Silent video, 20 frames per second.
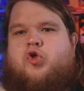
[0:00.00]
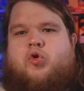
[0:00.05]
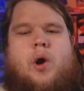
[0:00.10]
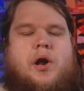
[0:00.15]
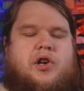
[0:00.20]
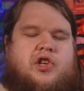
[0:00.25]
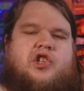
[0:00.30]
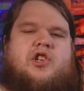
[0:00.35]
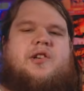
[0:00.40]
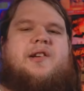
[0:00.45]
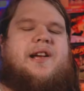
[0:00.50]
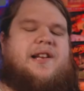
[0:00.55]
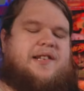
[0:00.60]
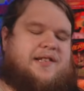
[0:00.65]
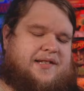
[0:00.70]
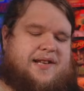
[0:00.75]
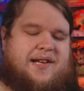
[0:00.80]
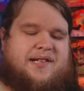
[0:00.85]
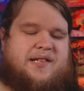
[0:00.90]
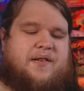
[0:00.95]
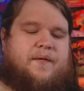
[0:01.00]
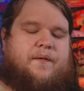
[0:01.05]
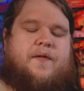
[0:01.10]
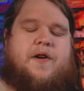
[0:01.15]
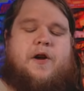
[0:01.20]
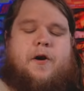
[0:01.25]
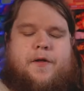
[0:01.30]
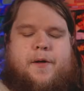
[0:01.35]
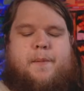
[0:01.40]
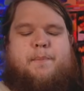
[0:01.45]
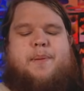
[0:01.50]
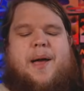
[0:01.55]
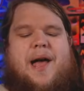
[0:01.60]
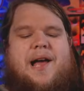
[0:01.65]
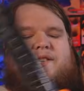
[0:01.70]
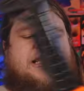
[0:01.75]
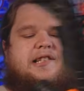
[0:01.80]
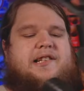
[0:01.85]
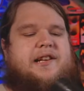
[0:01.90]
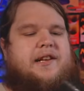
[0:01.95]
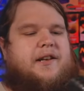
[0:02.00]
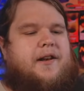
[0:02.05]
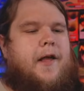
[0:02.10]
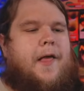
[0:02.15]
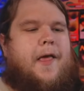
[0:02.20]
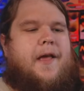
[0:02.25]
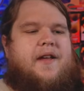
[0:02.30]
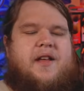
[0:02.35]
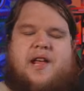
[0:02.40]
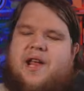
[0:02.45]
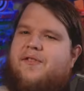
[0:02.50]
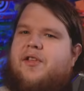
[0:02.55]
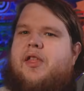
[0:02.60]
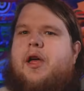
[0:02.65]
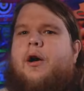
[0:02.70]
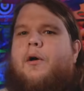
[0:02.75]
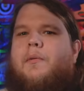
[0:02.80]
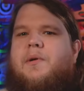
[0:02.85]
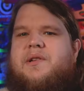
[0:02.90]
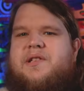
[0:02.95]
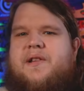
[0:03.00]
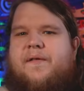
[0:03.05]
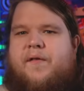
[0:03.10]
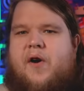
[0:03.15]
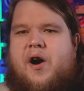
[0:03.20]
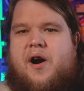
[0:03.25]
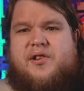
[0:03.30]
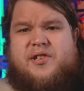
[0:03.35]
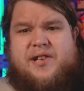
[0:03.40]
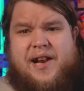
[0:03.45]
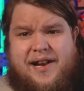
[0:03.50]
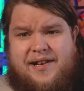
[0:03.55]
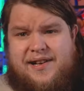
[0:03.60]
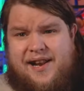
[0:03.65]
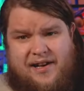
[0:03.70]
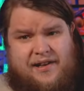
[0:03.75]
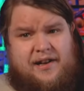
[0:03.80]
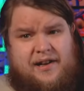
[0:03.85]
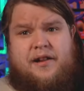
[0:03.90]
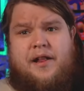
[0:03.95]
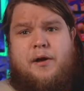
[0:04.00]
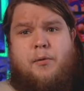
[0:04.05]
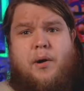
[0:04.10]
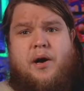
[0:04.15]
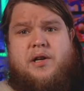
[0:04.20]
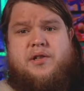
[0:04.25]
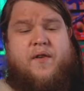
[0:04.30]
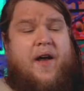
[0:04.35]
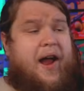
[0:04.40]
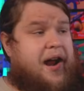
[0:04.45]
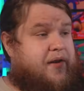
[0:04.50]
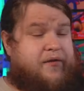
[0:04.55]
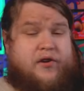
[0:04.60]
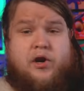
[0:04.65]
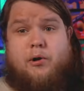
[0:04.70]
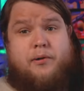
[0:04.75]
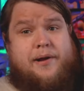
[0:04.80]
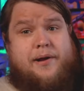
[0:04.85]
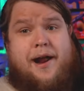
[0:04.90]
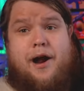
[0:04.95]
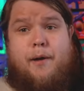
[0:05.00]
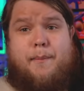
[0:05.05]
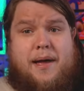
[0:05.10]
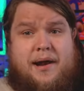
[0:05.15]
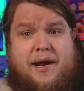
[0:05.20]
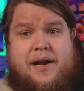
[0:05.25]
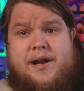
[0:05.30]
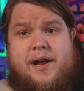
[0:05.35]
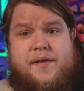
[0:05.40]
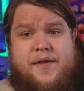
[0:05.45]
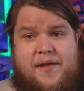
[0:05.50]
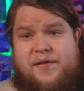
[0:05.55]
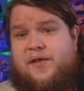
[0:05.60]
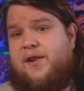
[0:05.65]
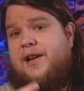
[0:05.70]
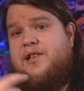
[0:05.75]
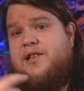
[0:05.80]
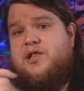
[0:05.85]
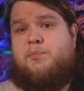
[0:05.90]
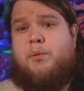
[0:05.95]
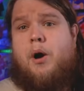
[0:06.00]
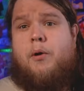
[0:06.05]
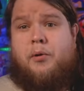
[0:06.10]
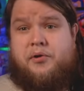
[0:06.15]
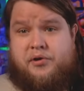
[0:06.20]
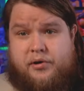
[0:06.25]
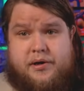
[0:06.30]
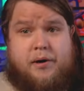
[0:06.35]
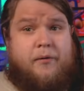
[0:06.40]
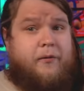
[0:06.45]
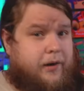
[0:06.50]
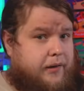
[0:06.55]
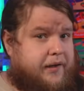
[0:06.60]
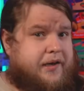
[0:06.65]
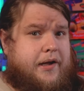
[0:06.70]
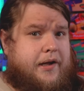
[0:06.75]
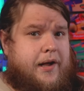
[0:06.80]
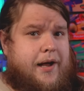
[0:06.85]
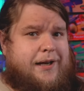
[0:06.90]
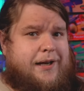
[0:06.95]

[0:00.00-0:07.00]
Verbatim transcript: crunchy, it doesn't feel the best, and even though it was the first and it technically works fine, if you don't care about any of that, the Nexus Pro will do you really